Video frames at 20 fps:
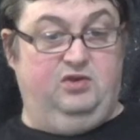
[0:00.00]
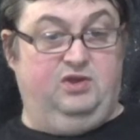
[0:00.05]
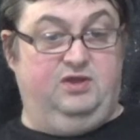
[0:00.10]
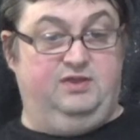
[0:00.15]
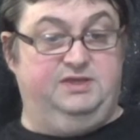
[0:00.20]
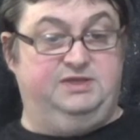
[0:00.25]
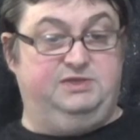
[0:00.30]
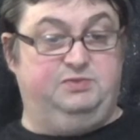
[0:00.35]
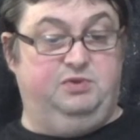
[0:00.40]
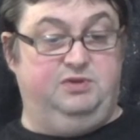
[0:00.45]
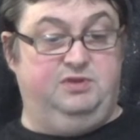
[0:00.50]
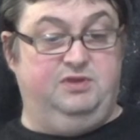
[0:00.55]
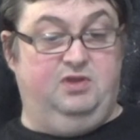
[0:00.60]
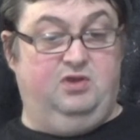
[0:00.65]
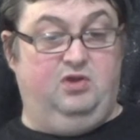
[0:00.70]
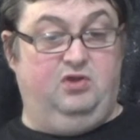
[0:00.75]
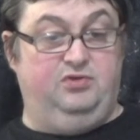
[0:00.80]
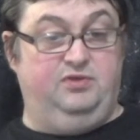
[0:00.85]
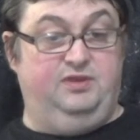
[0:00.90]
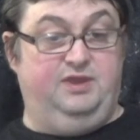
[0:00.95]
look at this one, the
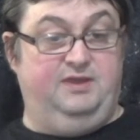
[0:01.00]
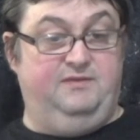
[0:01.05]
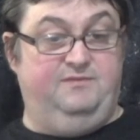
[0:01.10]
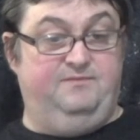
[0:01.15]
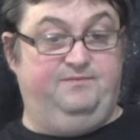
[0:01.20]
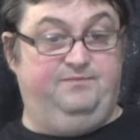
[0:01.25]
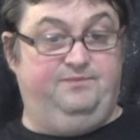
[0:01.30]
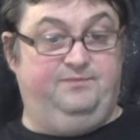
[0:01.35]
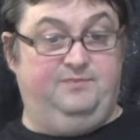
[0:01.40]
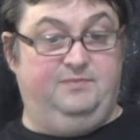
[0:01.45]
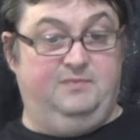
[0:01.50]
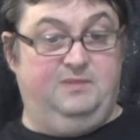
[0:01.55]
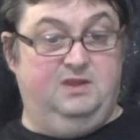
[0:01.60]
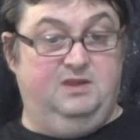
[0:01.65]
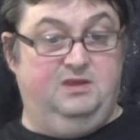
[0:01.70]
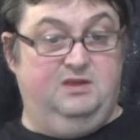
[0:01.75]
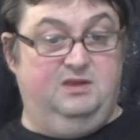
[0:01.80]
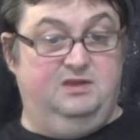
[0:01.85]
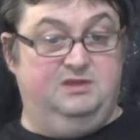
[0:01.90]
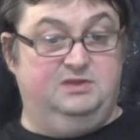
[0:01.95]
Honda.
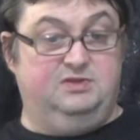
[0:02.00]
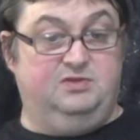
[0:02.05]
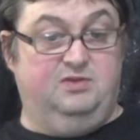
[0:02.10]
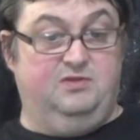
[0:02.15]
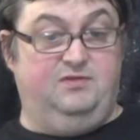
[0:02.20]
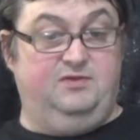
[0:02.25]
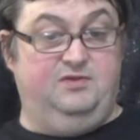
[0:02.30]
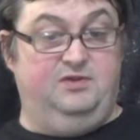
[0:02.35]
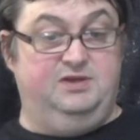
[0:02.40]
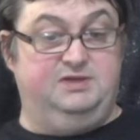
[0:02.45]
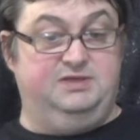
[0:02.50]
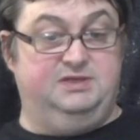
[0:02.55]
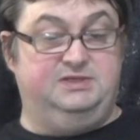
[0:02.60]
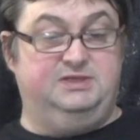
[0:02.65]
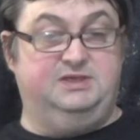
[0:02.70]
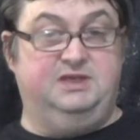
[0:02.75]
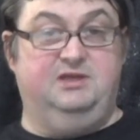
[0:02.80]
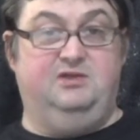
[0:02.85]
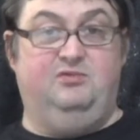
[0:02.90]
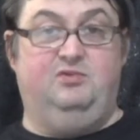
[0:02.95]
It's got a 36
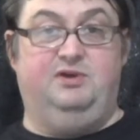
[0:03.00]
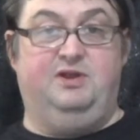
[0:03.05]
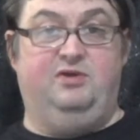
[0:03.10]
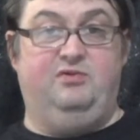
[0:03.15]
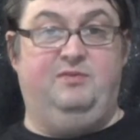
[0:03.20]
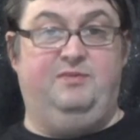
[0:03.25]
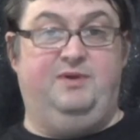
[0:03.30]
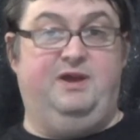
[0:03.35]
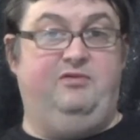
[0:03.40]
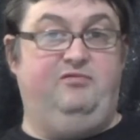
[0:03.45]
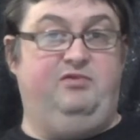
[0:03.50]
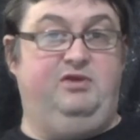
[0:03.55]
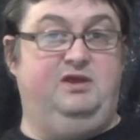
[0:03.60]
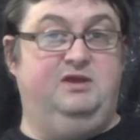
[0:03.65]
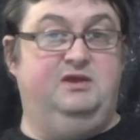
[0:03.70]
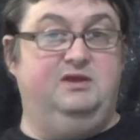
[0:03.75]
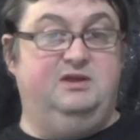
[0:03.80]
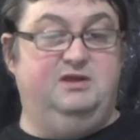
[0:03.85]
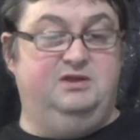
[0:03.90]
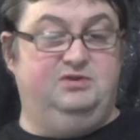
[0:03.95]
kilowatt hour battery.
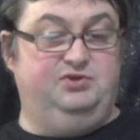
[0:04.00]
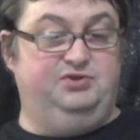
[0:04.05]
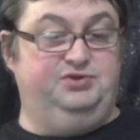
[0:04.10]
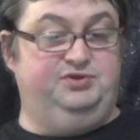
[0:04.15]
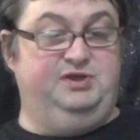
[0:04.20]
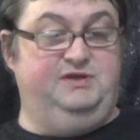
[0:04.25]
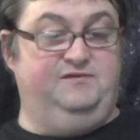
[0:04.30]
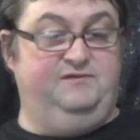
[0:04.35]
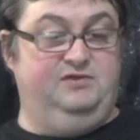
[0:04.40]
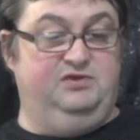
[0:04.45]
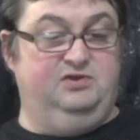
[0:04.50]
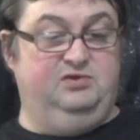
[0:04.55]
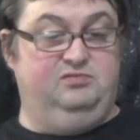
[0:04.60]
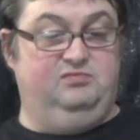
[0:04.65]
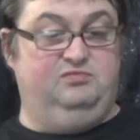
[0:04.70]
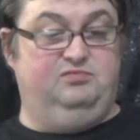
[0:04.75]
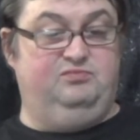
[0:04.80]
Doesn't even do